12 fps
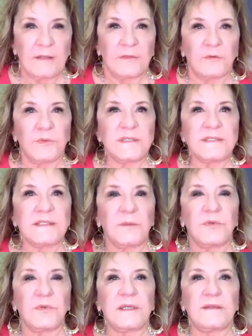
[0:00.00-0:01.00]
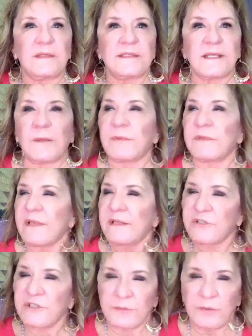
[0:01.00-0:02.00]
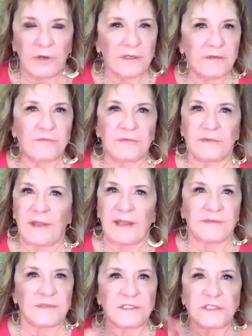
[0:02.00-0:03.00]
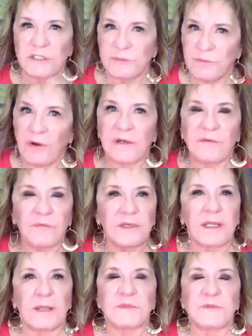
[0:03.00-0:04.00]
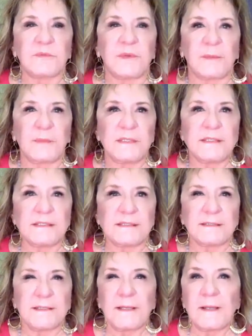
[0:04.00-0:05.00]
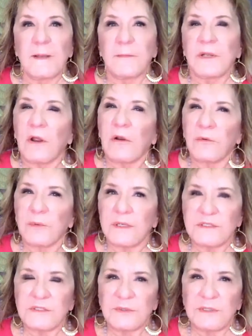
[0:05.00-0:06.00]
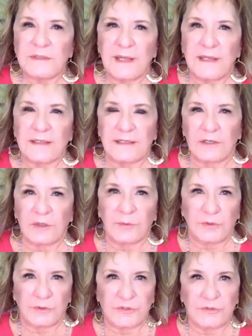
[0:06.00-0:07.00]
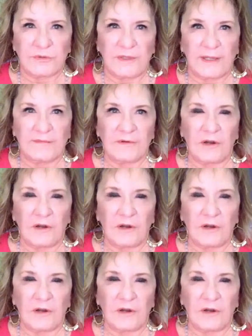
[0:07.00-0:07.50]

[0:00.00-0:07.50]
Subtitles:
The reason I'm bringing this up is that's just part of life. This is just part of what comes with my business. But are we doing that in our personal life?